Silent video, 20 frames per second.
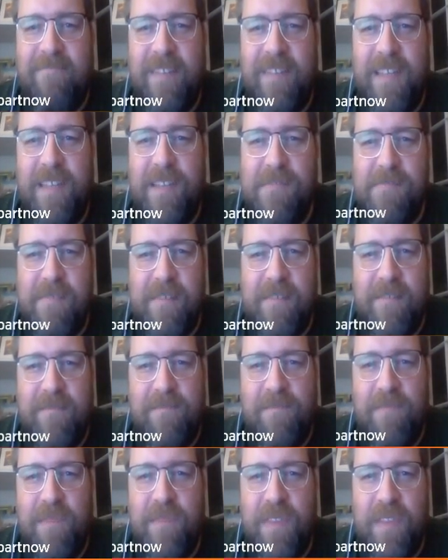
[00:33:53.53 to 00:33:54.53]

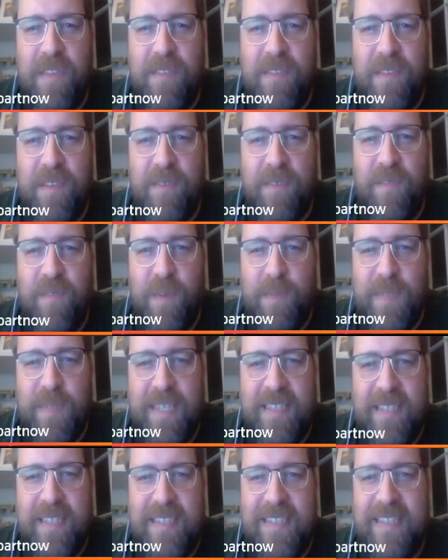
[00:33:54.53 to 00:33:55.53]
the flip
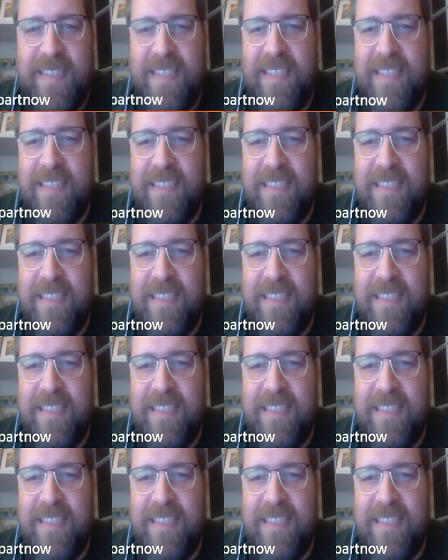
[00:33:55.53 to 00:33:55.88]
is